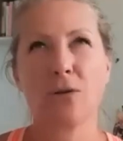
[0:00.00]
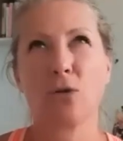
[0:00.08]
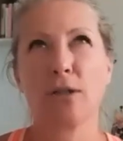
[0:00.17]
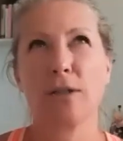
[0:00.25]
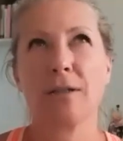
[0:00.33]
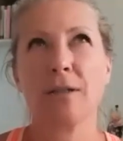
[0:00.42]

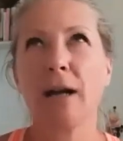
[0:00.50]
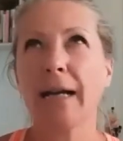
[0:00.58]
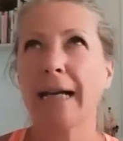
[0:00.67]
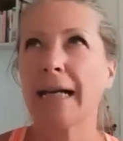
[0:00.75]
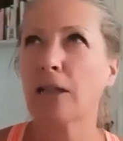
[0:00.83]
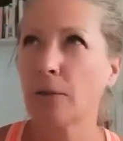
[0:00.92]
or
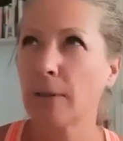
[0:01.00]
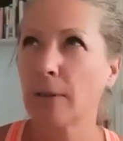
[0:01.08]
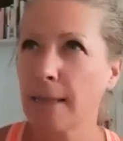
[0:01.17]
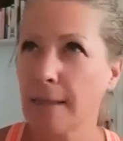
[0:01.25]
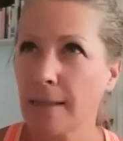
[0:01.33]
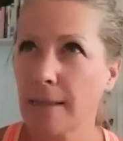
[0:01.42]
not
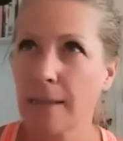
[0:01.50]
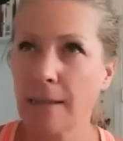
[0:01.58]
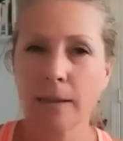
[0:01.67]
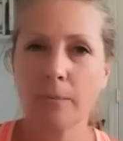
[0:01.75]
increases, insulin,